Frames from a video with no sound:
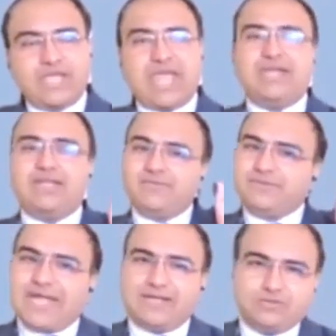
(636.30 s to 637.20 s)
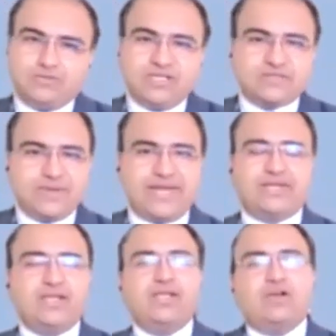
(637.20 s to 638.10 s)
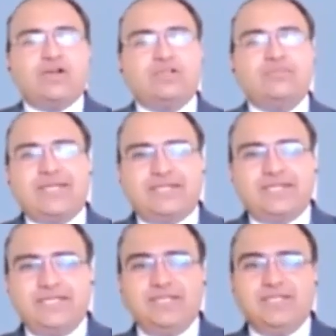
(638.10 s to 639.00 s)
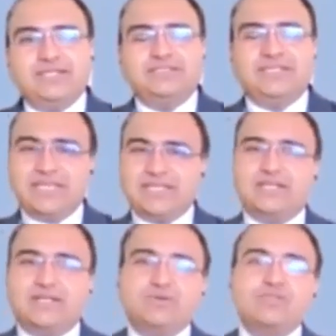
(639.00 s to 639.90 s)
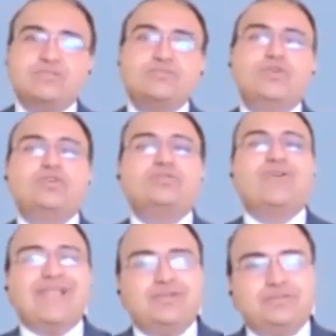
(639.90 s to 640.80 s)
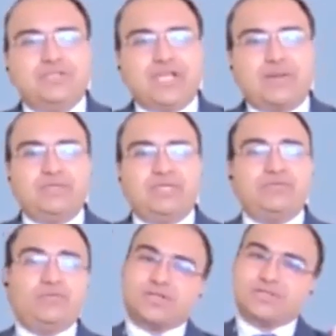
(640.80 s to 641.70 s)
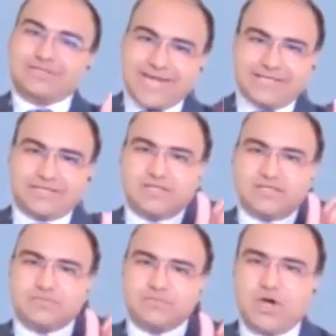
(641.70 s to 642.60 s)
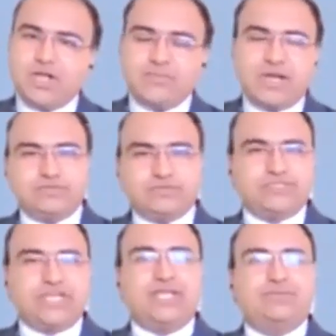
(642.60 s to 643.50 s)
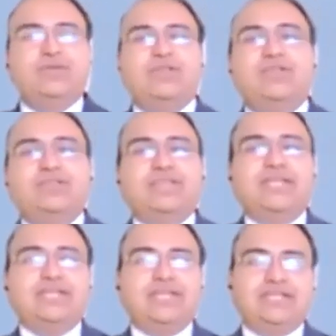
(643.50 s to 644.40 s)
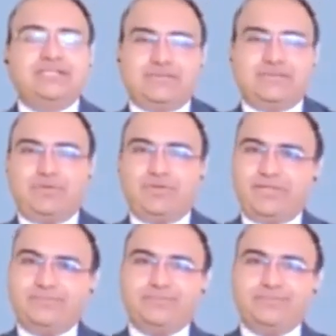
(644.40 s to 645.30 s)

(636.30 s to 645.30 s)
And if that goal is met, automatically the giga holds more value to the company for that small amount of time than any other employee.